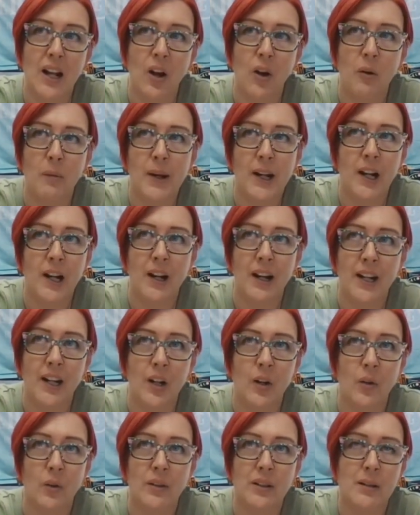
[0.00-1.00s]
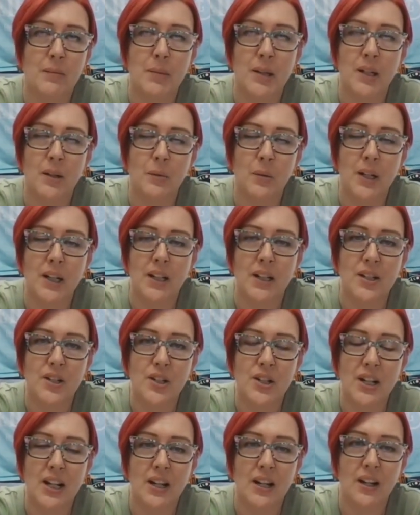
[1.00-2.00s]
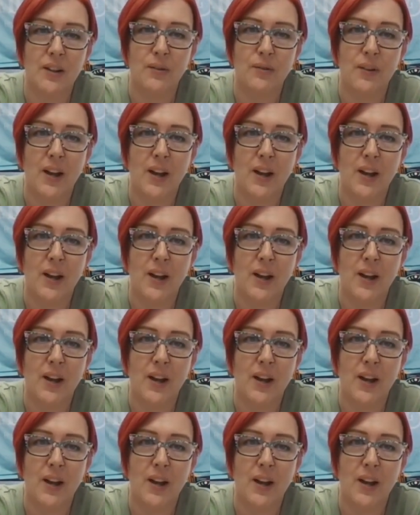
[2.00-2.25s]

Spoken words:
oh my God, I can only be a witch if